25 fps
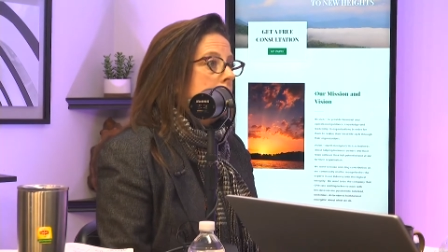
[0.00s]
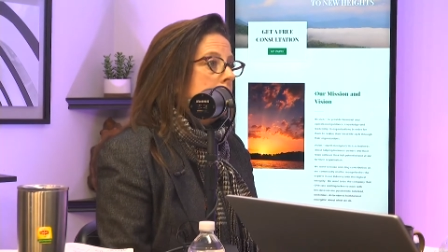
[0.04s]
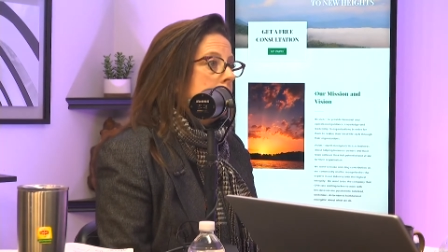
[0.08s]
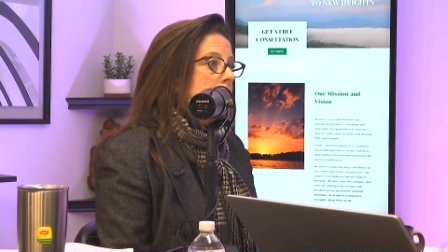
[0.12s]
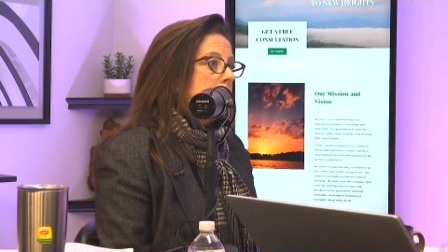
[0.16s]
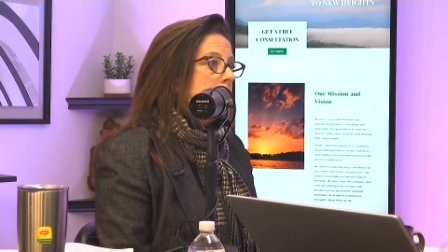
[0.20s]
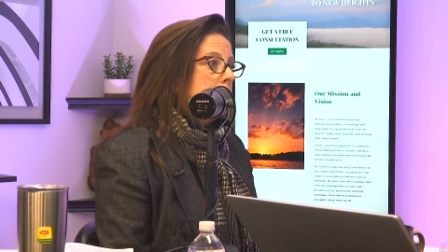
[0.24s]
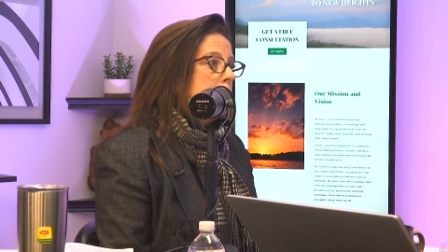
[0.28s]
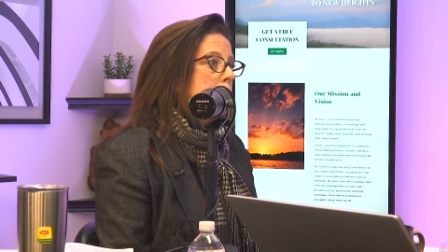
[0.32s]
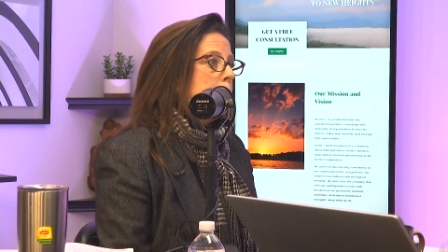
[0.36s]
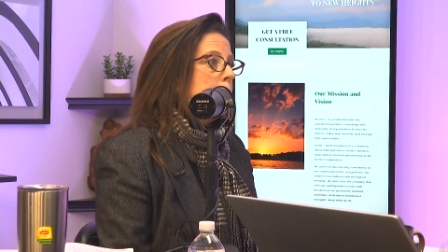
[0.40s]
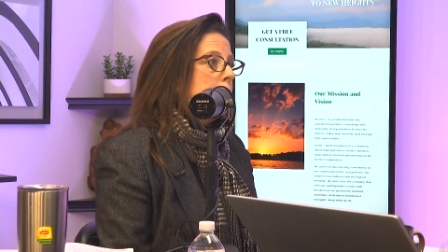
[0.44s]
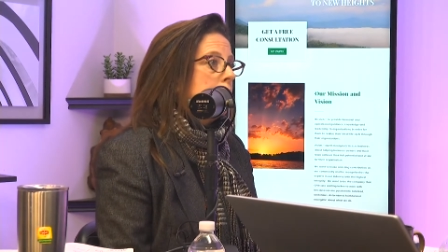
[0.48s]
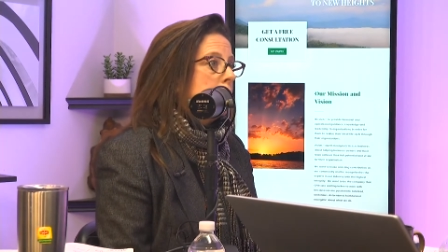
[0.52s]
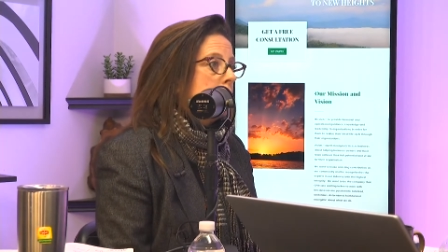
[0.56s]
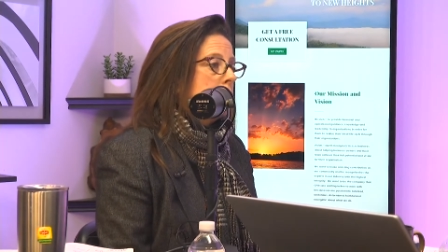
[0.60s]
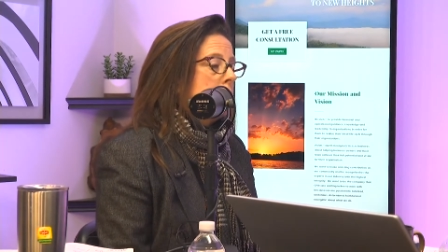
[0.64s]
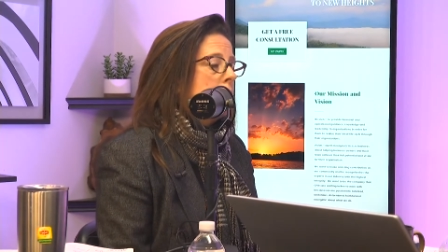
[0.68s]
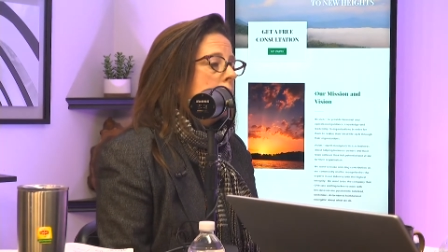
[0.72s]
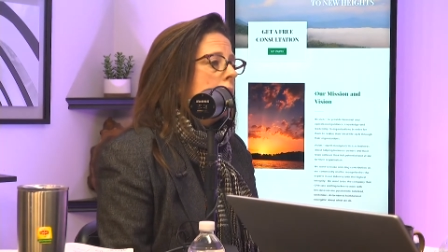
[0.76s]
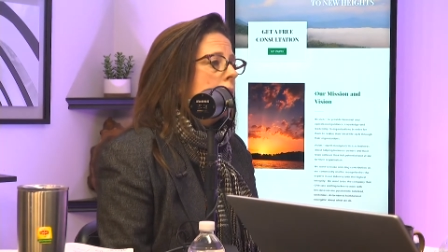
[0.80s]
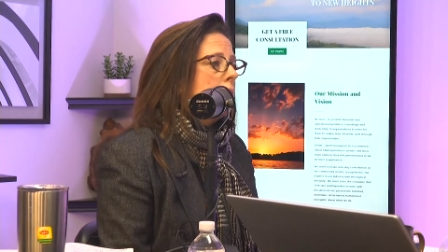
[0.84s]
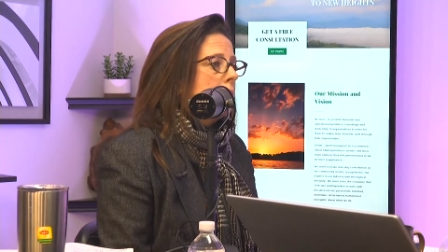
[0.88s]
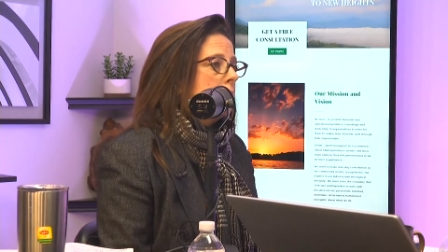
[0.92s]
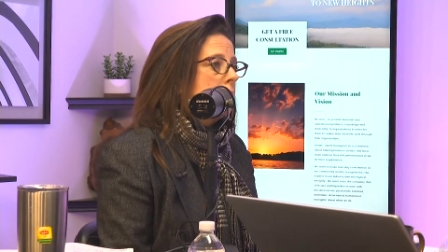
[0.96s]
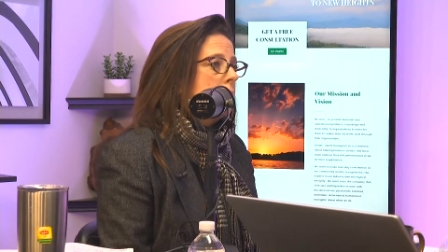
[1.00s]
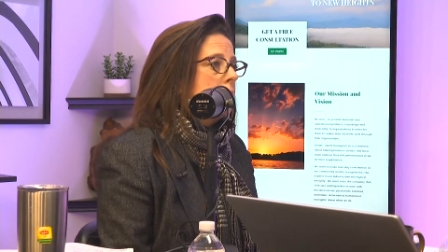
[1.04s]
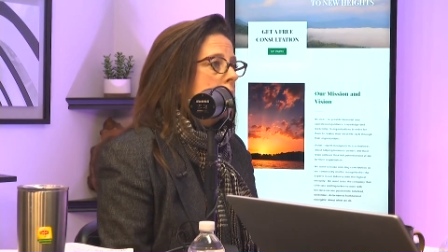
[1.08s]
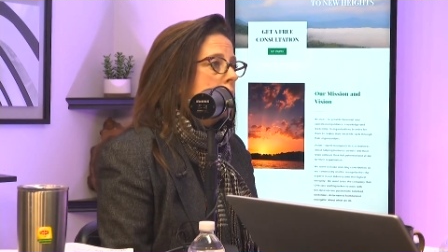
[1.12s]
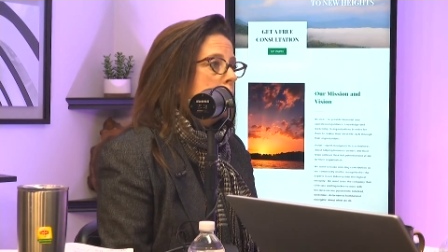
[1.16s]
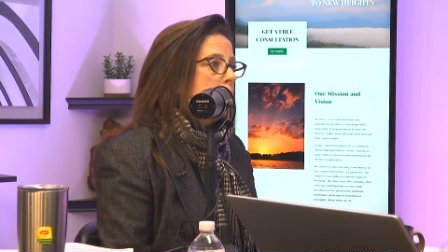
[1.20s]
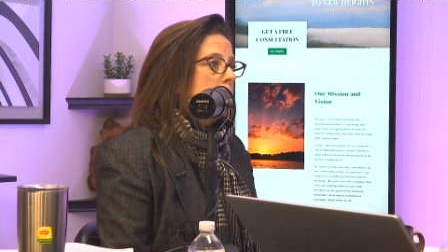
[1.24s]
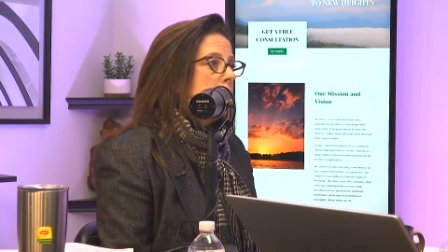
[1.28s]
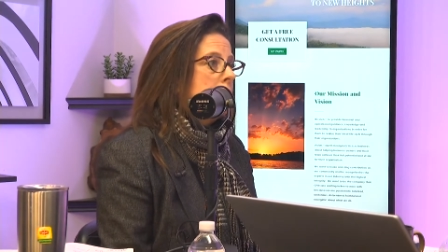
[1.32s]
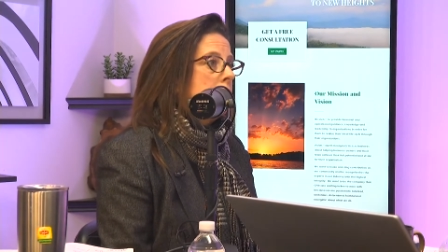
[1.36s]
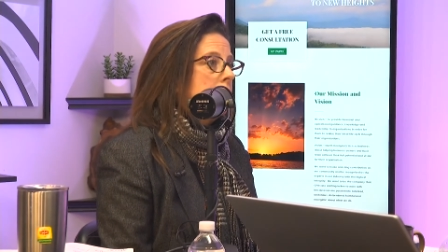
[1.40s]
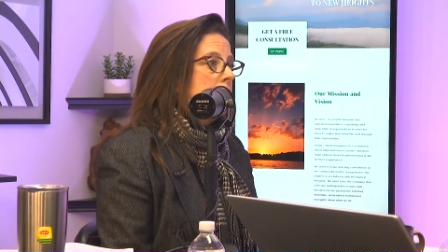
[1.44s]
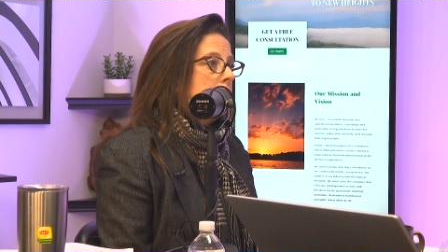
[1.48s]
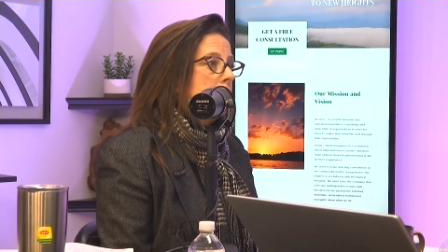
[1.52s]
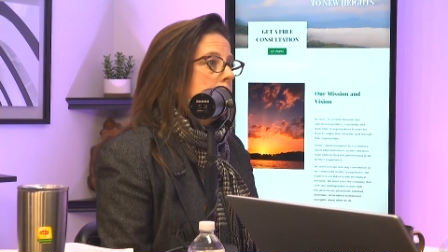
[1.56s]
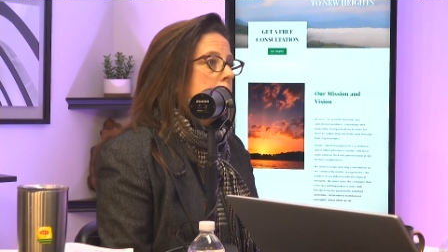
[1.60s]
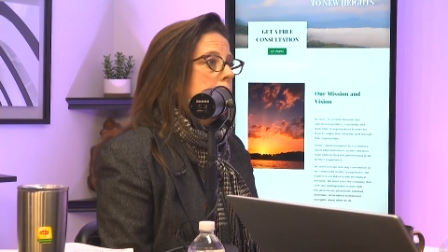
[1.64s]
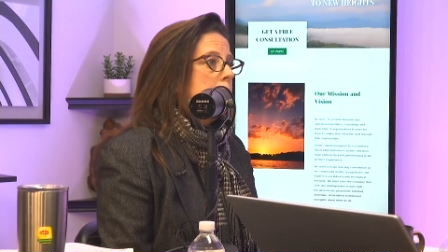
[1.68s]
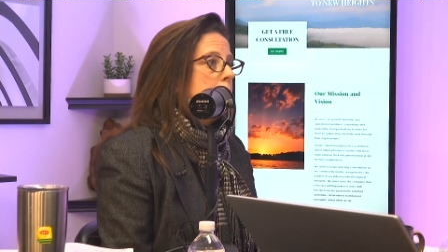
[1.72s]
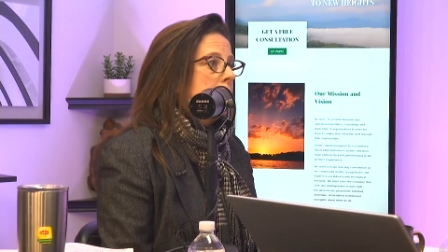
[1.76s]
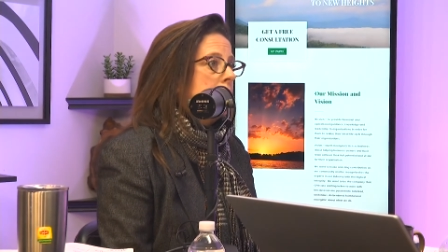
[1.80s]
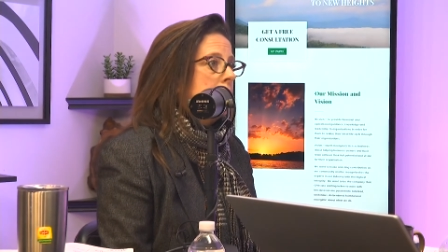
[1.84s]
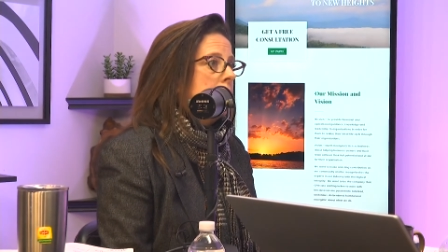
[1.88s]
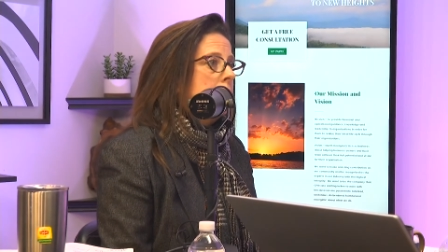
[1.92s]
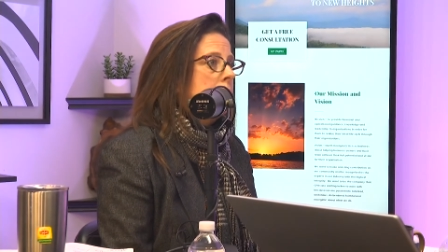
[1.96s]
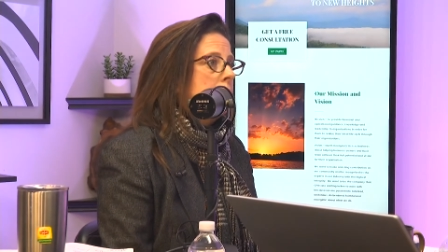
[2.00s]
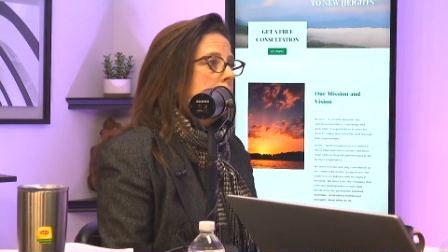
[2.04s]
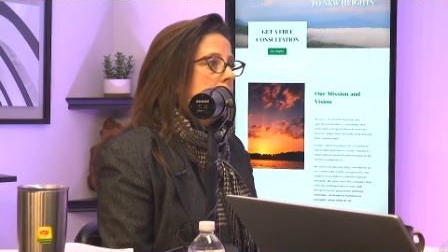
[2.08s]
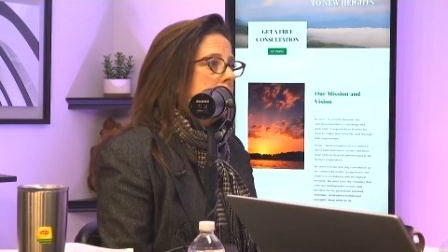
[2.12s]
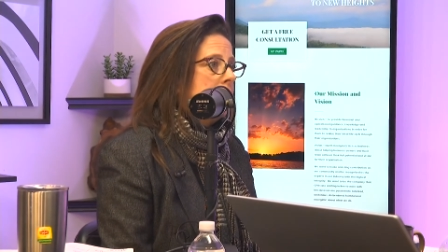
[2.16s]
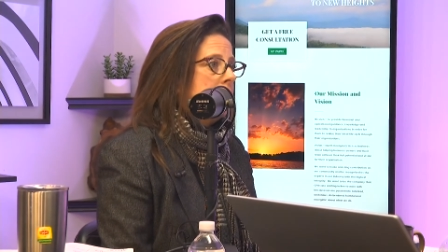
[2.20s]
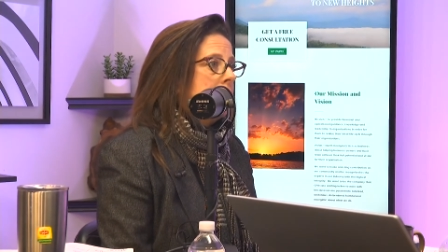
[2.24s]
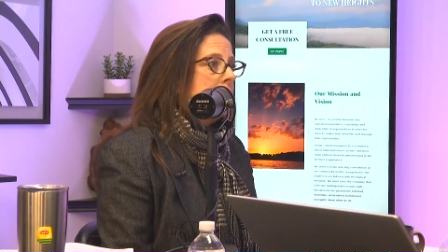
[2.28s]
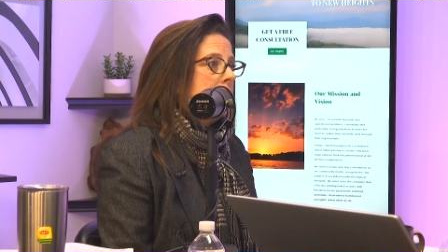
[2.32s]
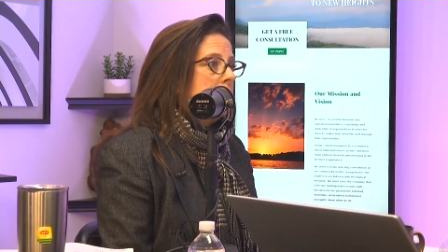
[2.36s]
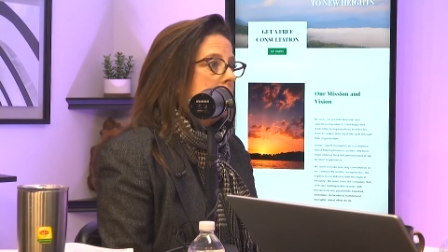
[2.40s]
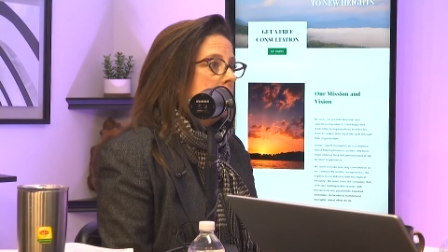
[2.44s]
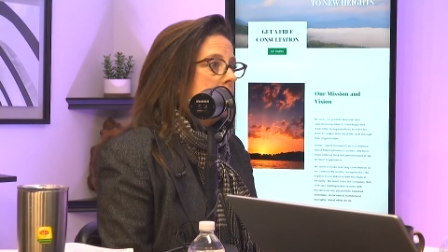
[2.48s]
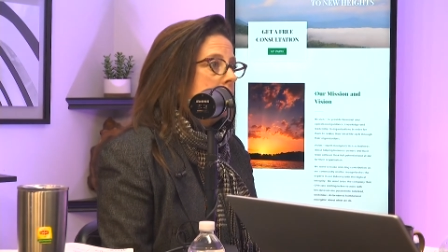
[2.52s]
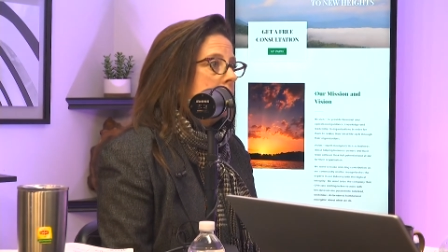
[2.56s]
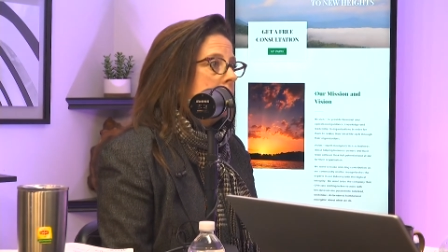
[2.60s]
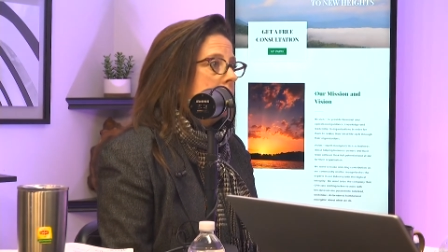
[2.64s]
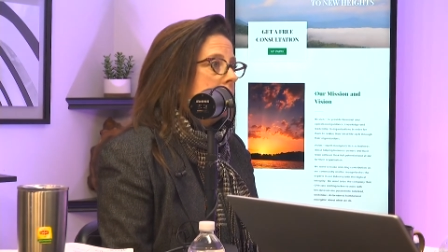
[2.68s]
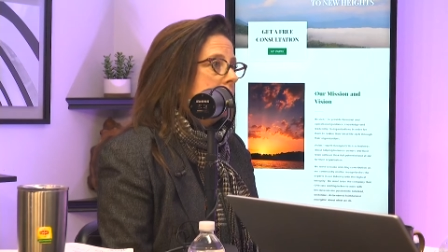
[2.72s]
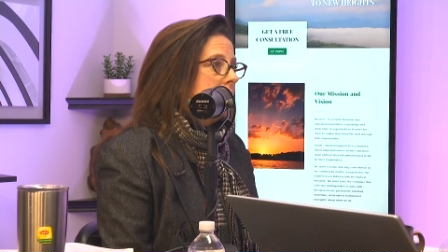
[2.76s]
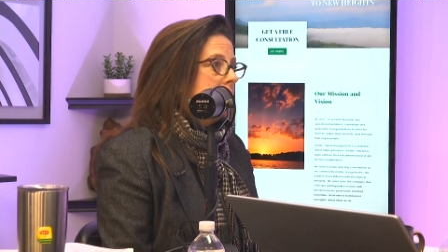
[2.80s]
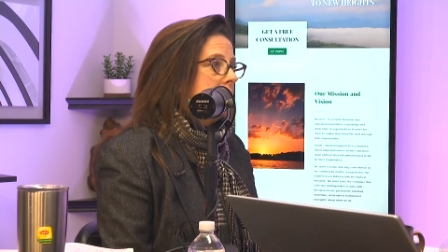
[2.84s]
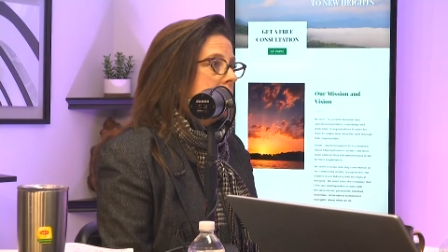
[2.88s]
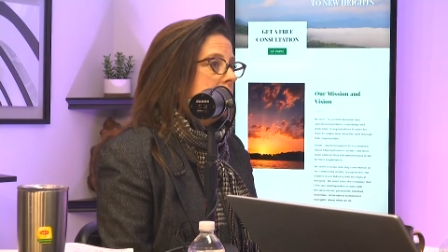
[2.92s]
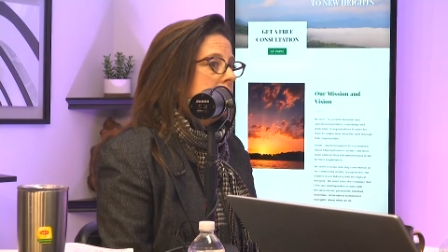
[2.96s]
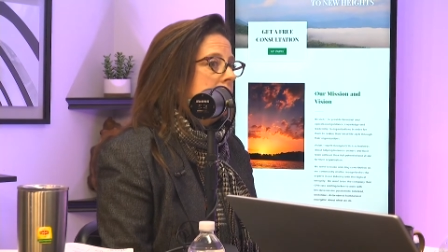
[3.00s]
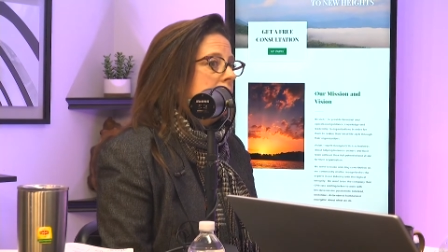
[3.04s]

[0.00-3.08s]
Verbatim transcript: is able to talk to them and let them know, hey, you know what?